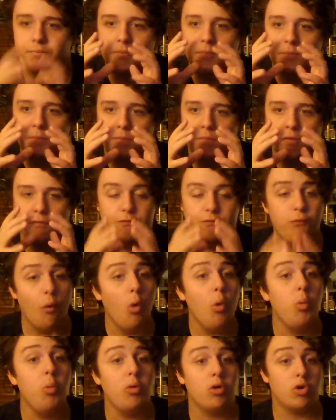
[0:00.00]
The
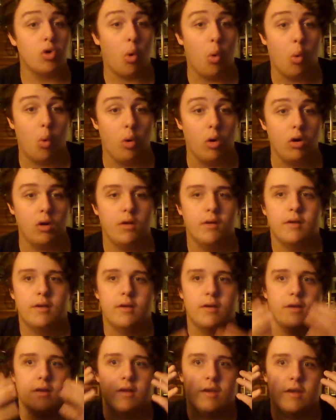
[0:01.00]
forward core
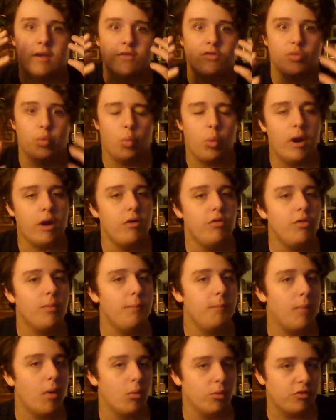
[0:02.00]
is where the
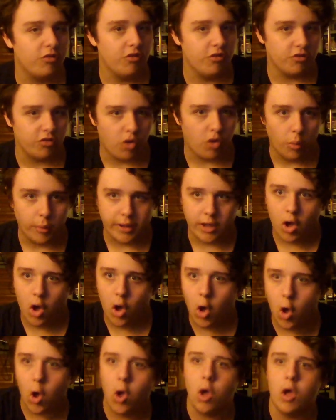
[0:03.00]
most is going
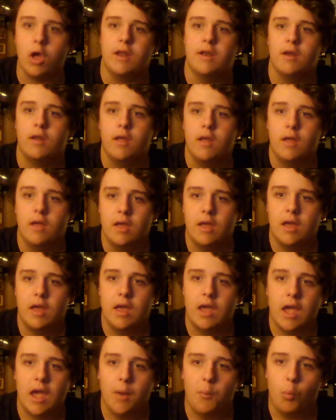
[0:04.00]
on
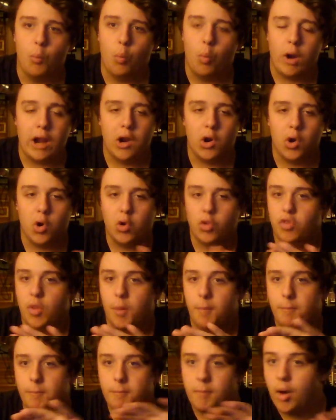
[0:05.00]
and where the
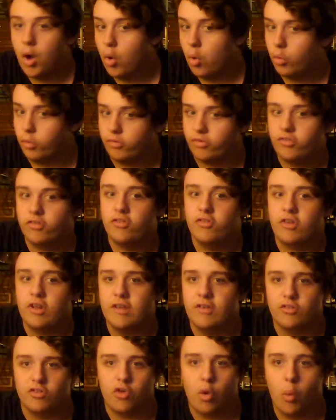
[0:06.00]
most is
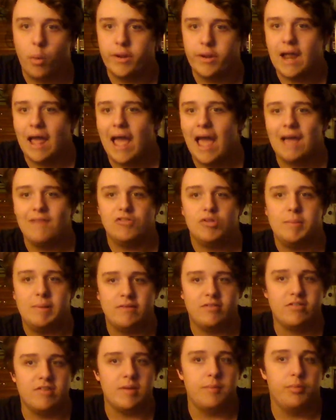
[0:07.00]
going to have to be
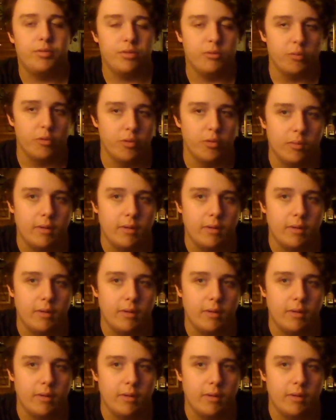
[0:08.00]
seeped through.